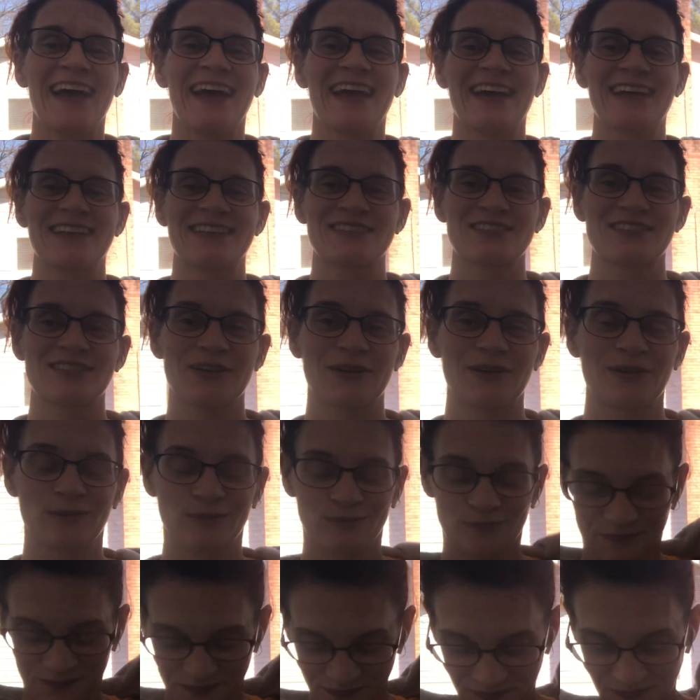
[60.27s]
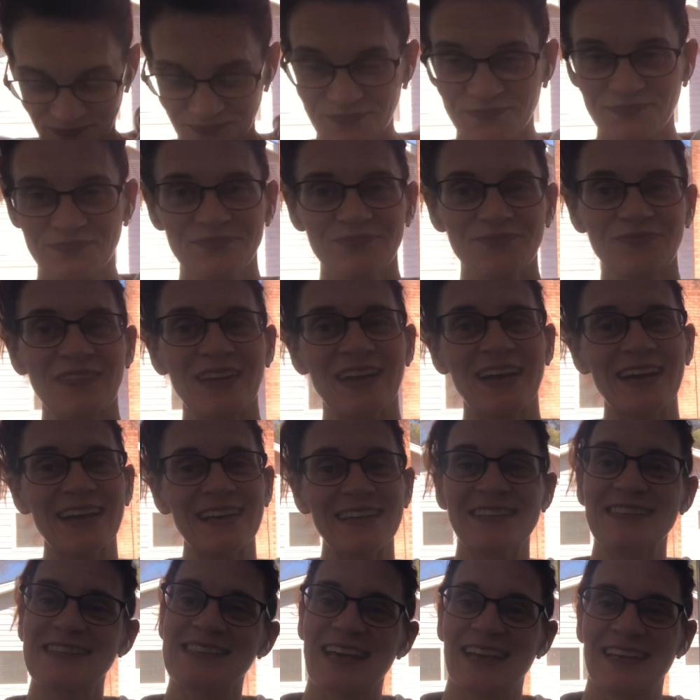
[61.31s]
And so I
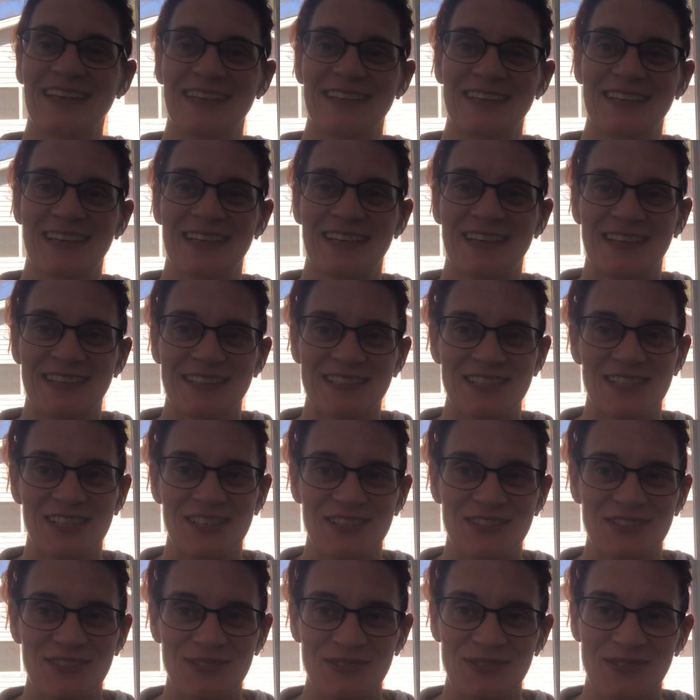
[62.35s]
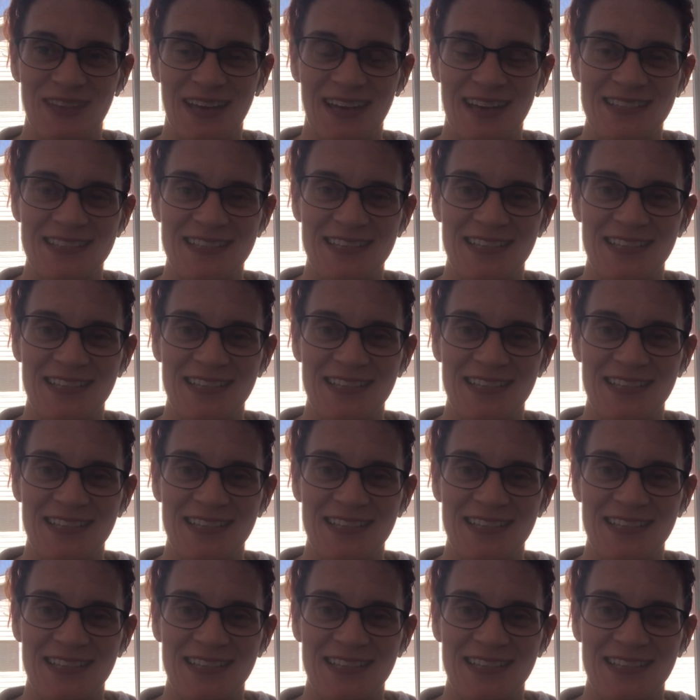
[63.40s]
decided to do that